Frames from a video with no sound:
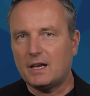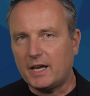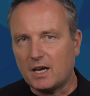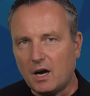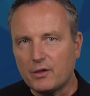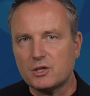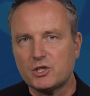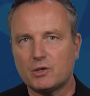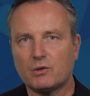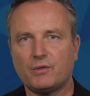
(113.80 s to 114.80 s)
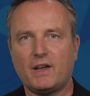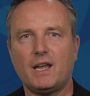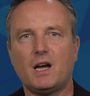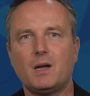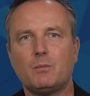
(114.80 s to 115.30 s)
Like other generative
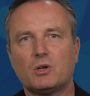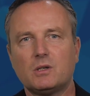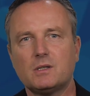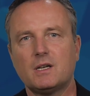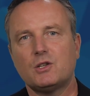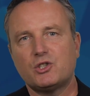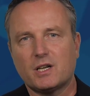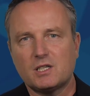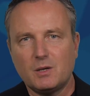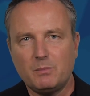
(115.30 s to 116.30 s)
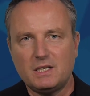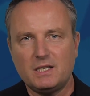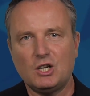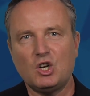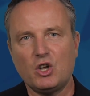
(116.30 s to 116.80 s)
AI models,
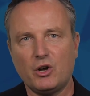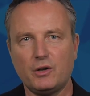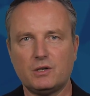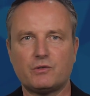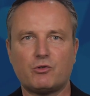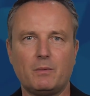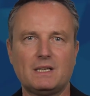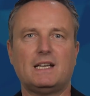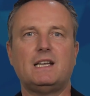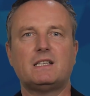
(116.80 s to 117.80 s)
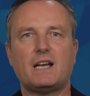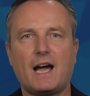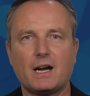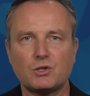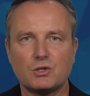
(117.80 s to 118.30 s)
ChatGPT learns from its
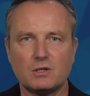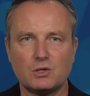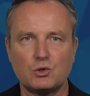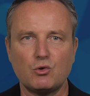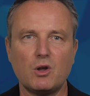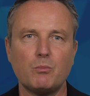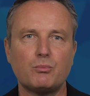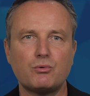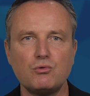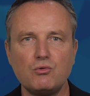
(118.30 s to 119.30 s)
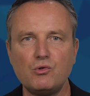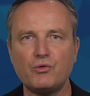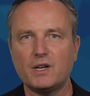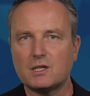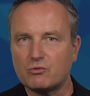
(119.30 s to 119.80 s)
interactions to
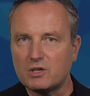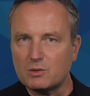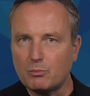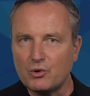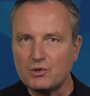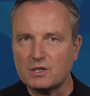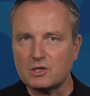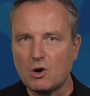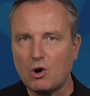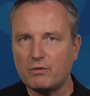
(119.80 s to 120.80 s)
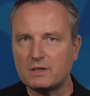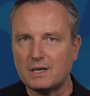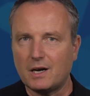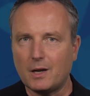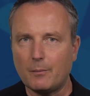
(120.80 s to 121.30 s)
improve its responses over
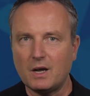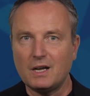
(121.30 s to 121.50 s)
time,